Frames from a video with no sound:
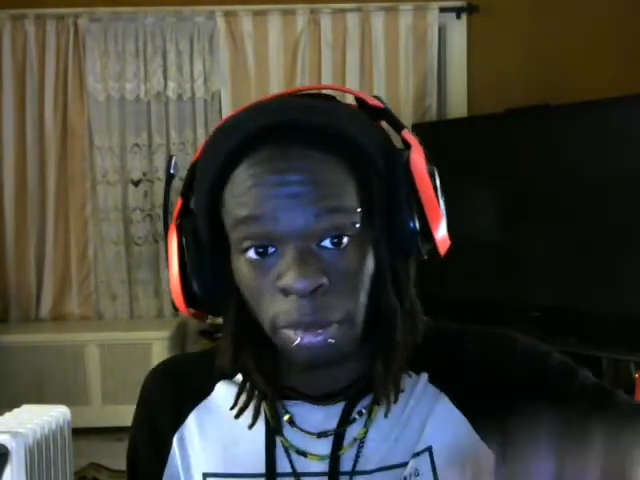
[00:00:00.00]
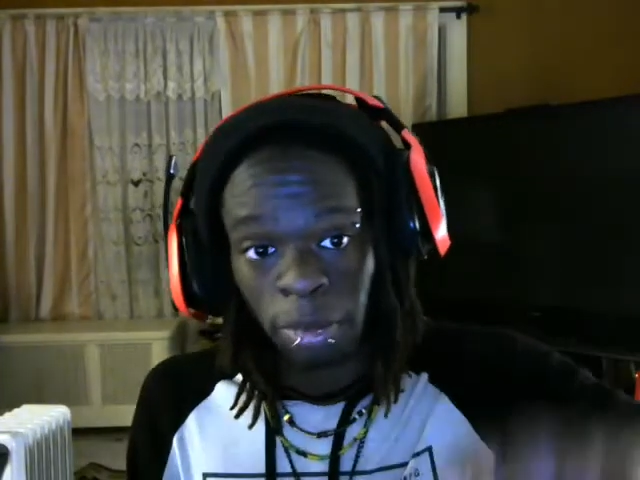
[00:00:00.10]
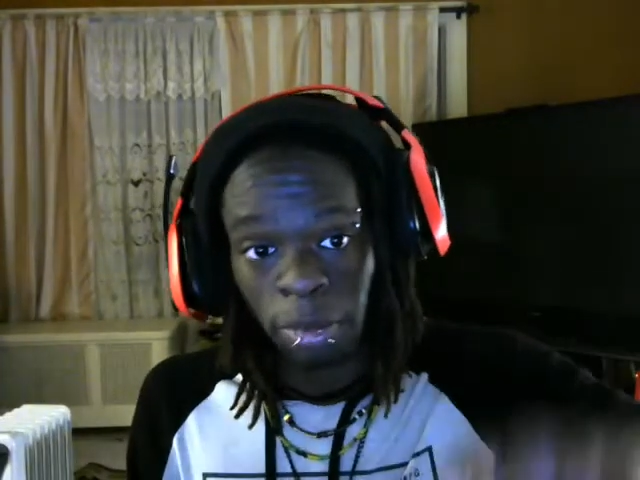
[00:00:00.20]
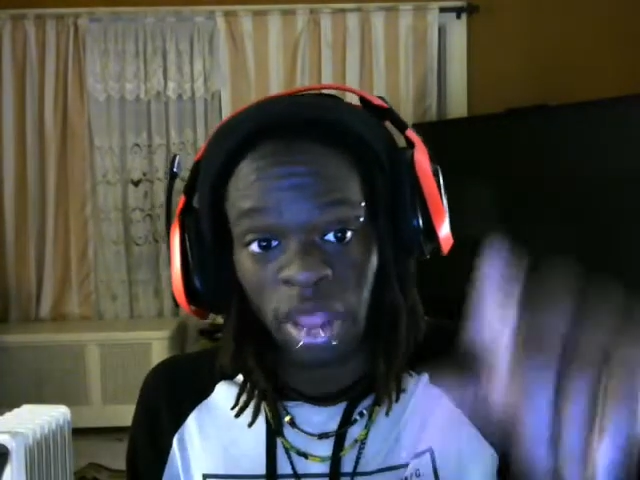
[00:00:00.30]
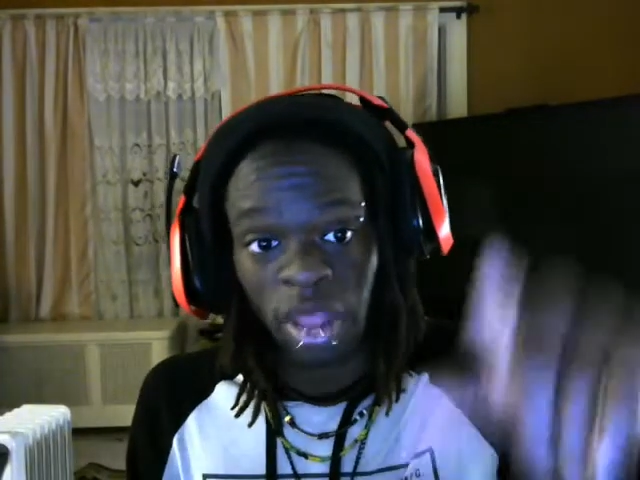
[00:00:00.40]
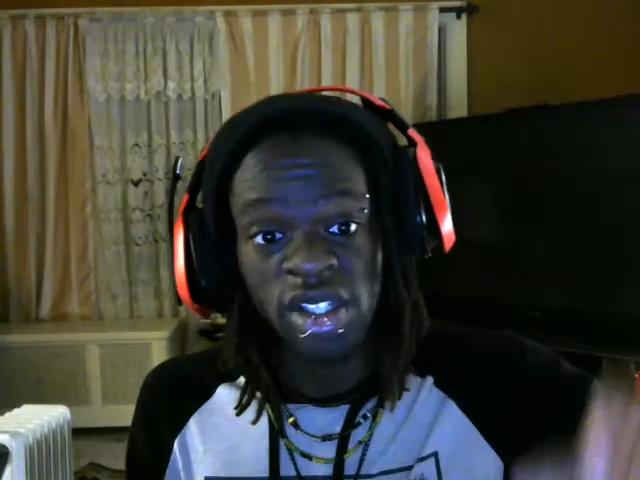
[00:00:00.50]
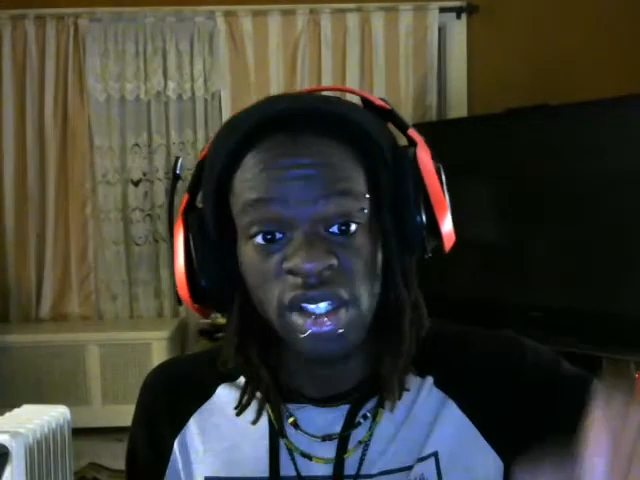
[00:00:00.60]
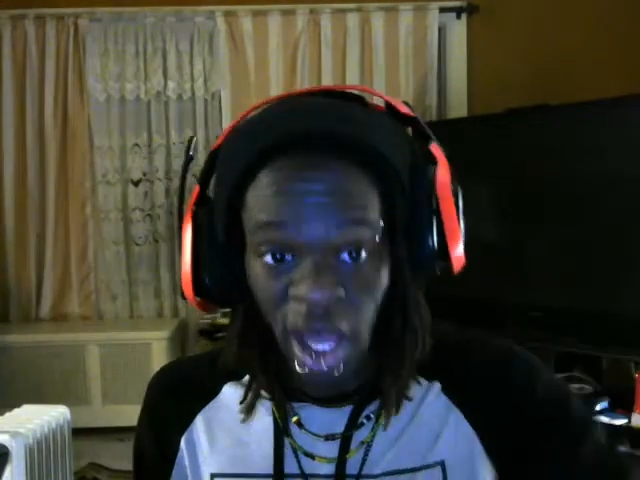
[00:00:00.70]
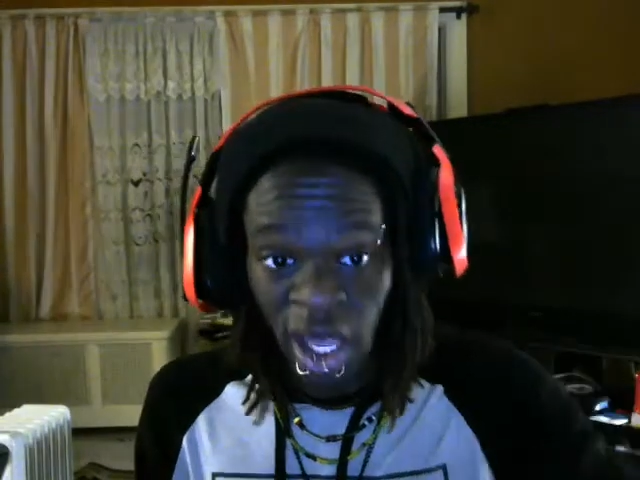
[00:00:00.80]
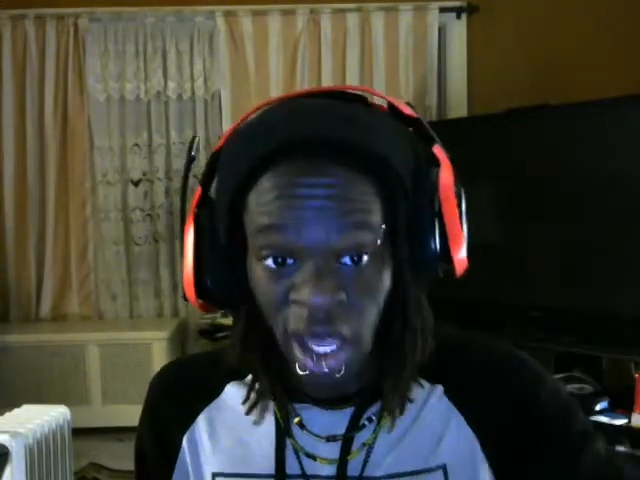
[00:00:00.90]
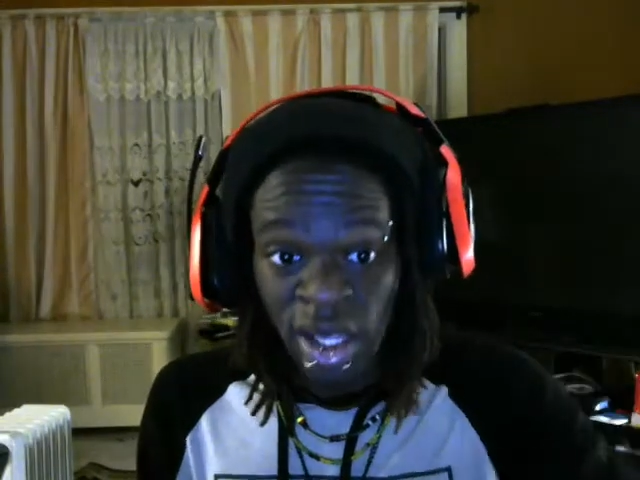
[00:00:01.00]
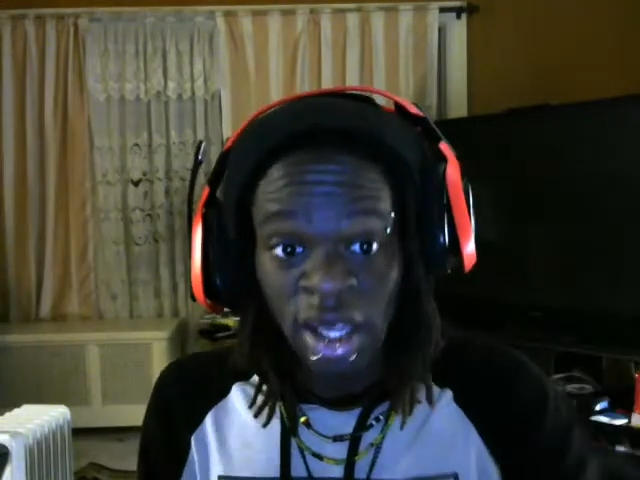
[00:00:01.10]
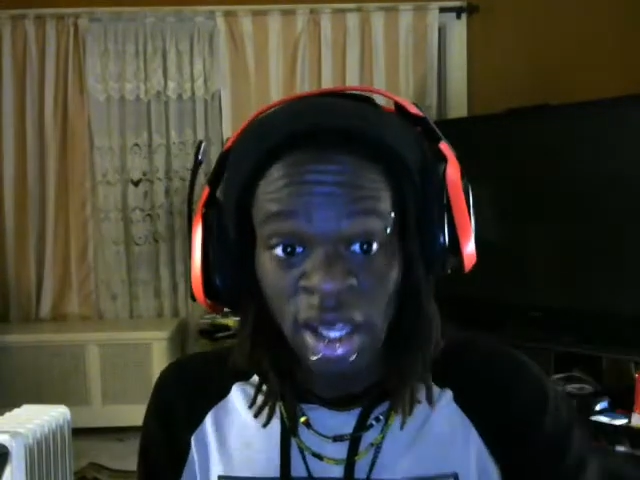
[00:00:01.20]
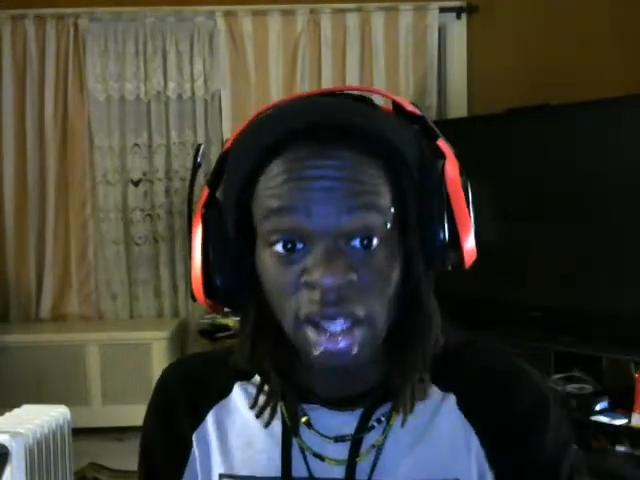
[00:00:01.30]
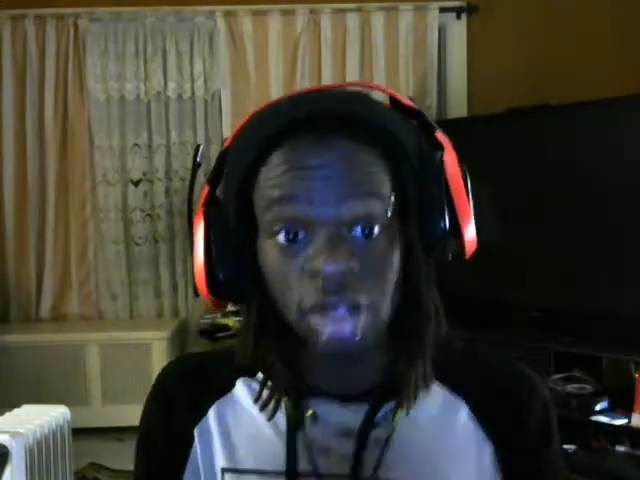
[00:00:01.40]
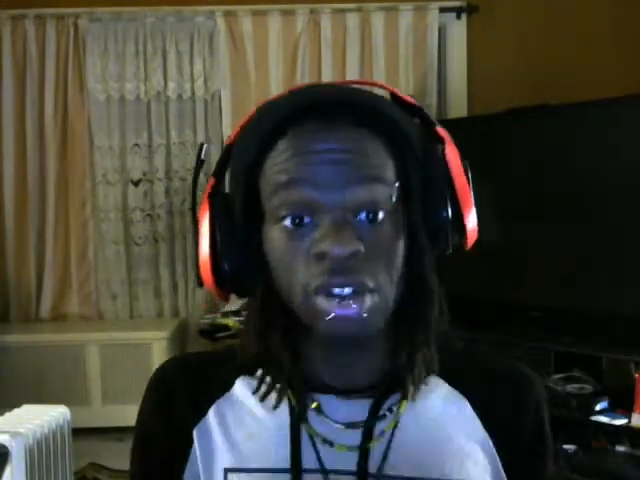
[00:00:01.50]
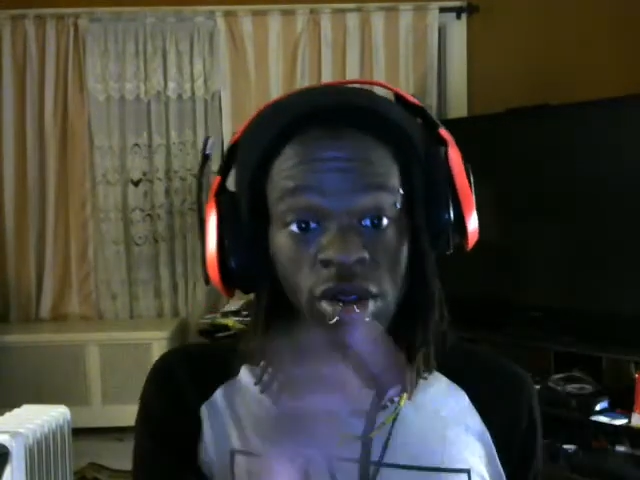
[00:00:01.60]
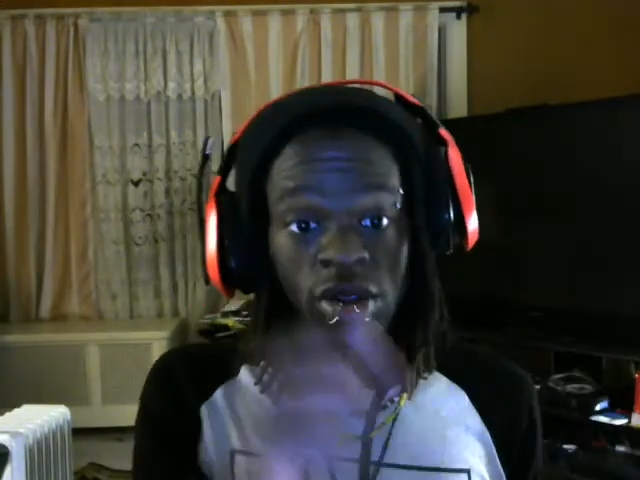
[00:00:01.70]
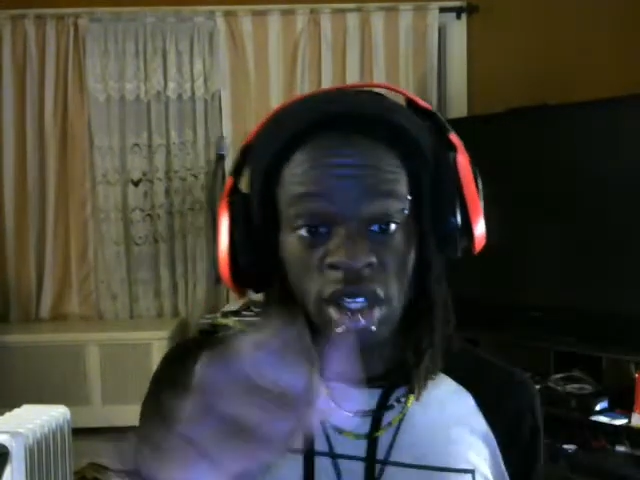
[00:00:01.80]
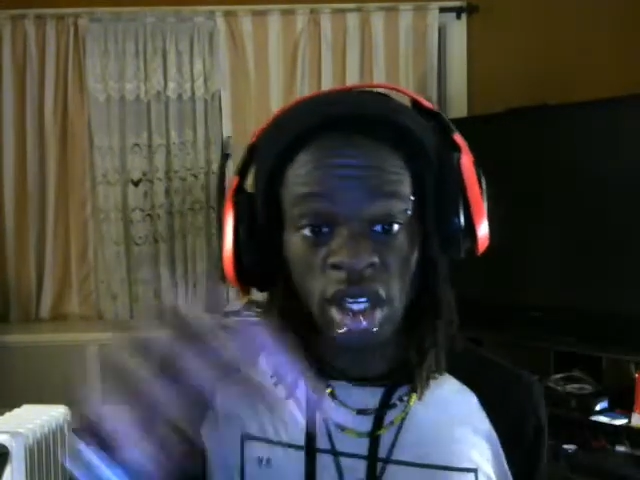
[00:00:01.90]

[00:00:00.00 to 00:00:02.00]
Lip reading: If it is not, then you should go to the